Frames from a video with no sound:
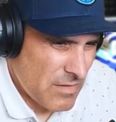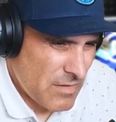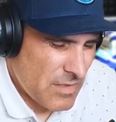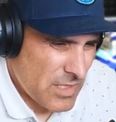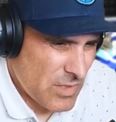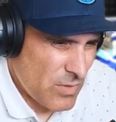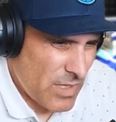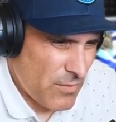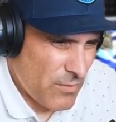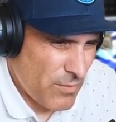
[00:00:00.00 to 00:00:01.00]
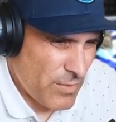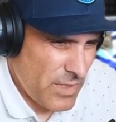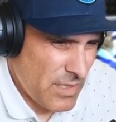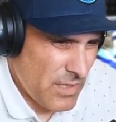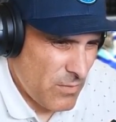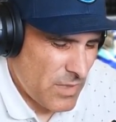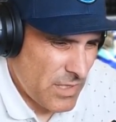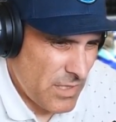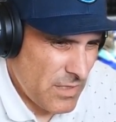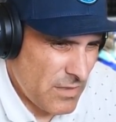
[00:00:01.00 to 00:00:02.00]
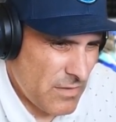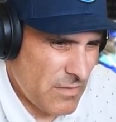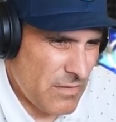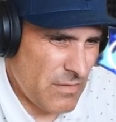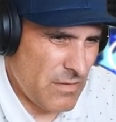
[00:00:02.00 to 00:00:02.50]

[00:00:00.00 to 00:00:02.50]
This is what I really want to do.